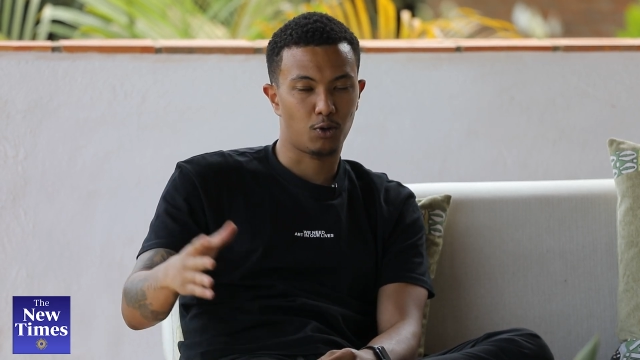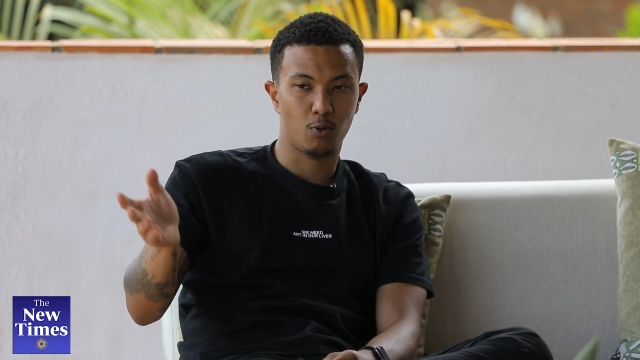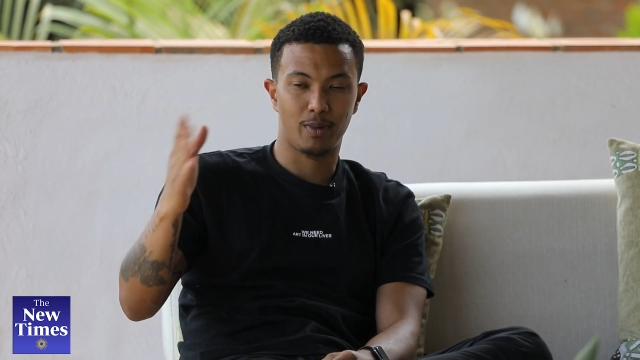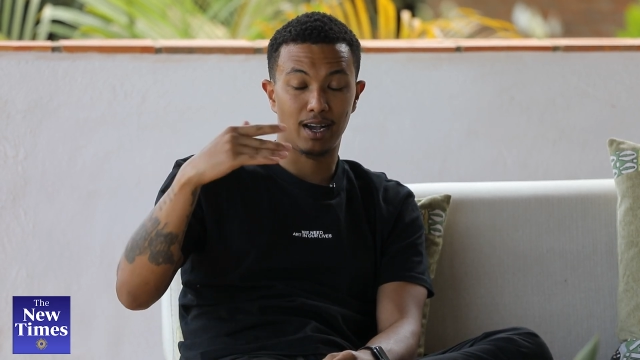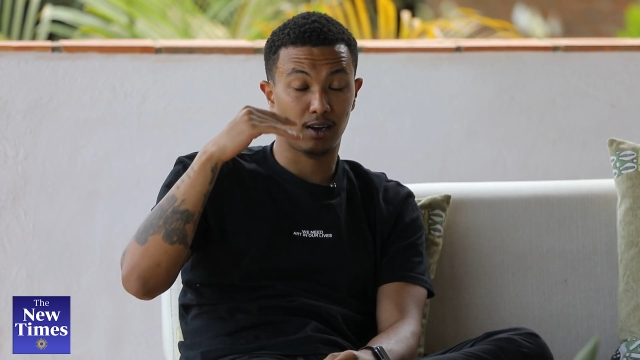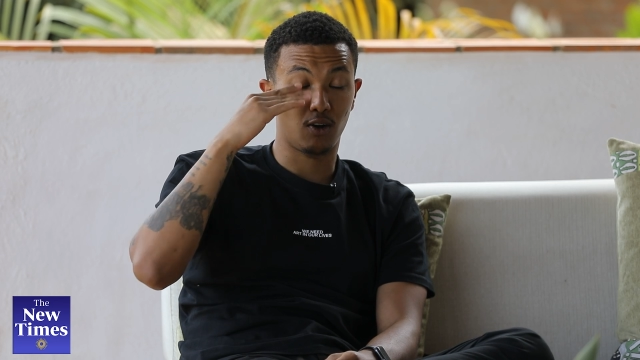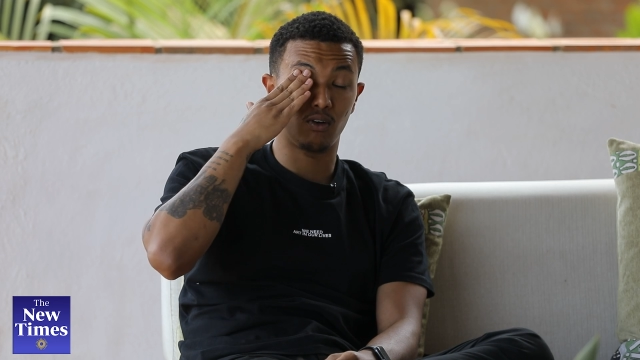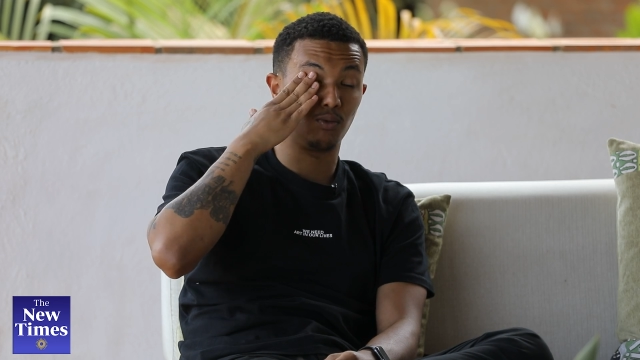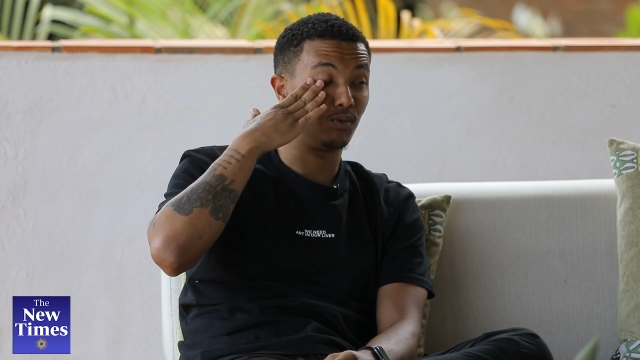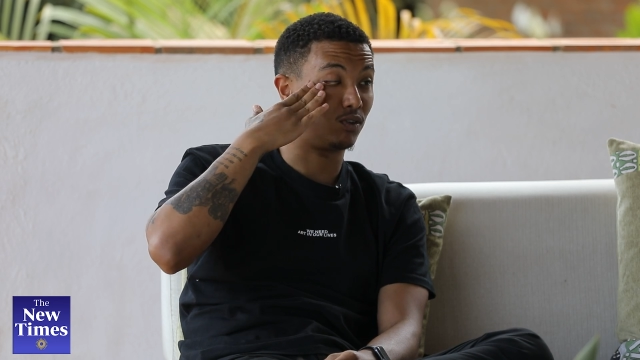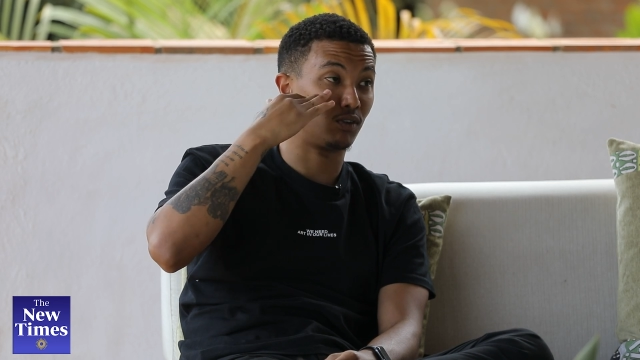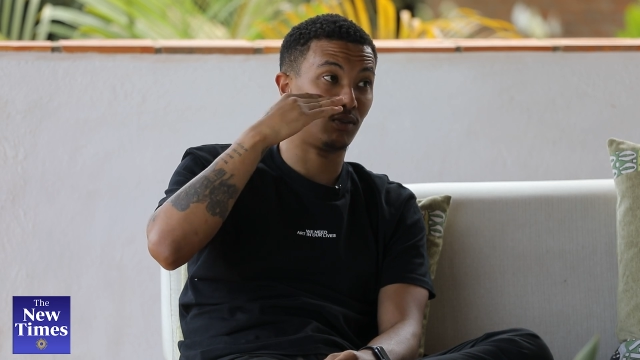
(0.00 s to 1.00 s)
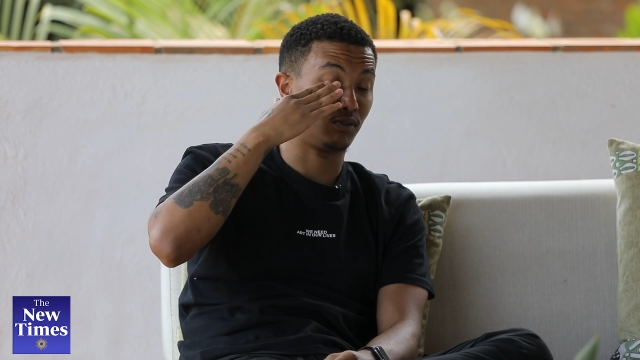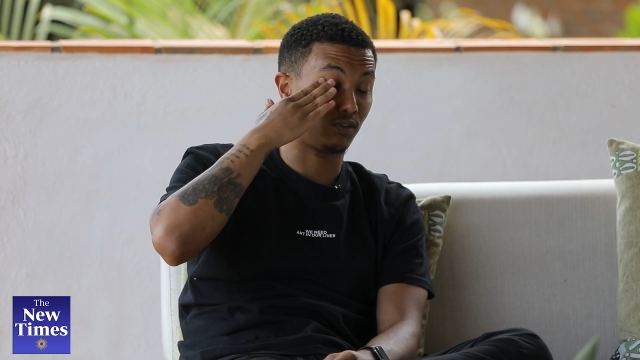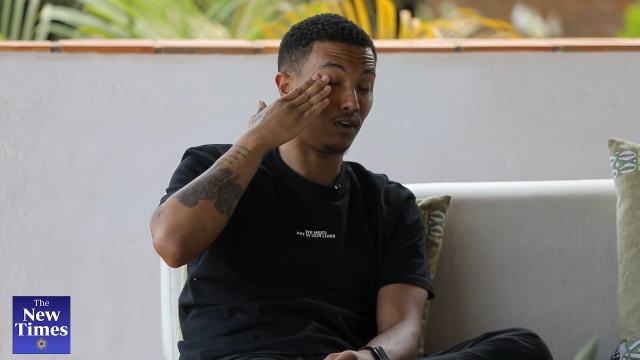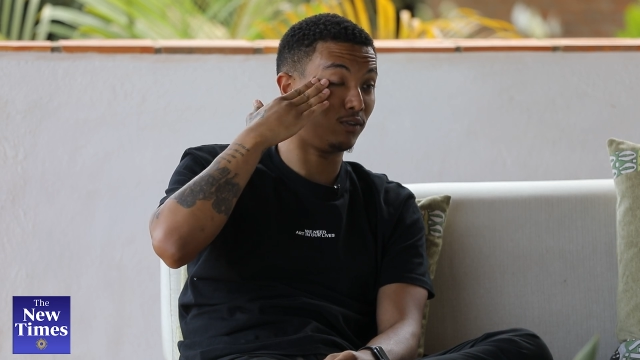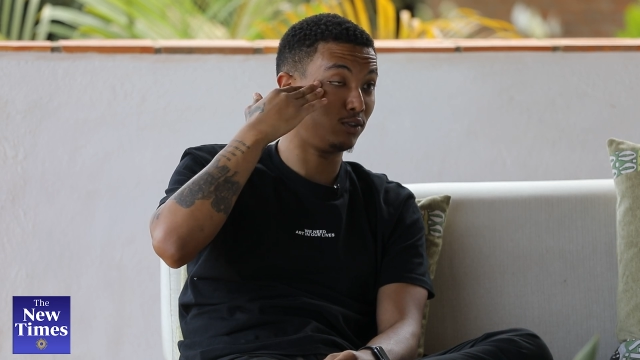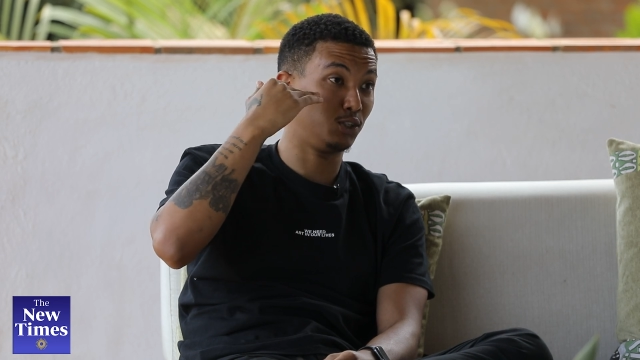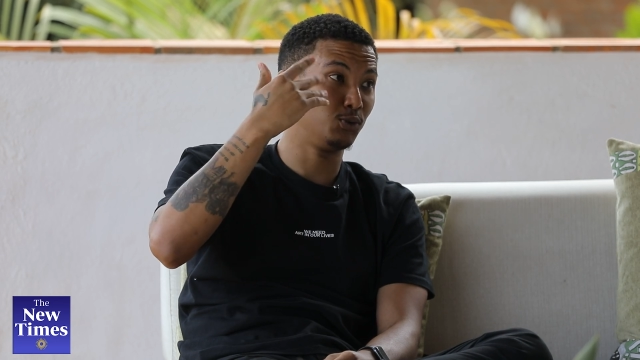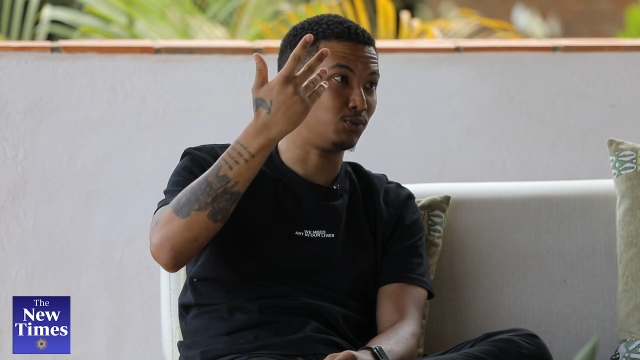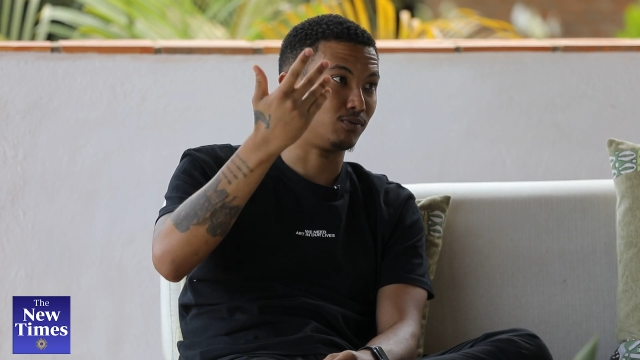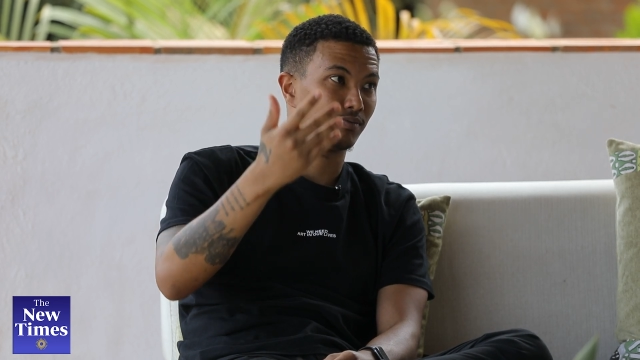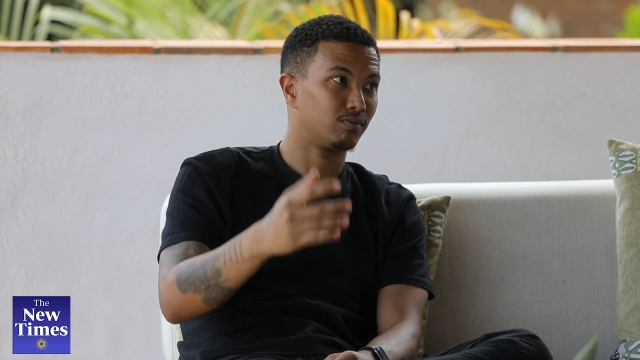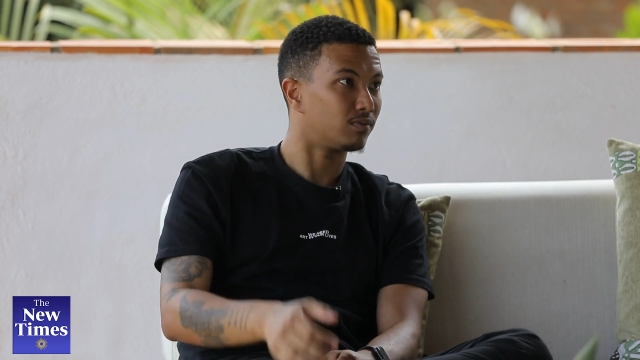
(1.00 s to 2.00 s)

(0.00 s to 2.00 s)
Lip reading: go back home, it's all on you.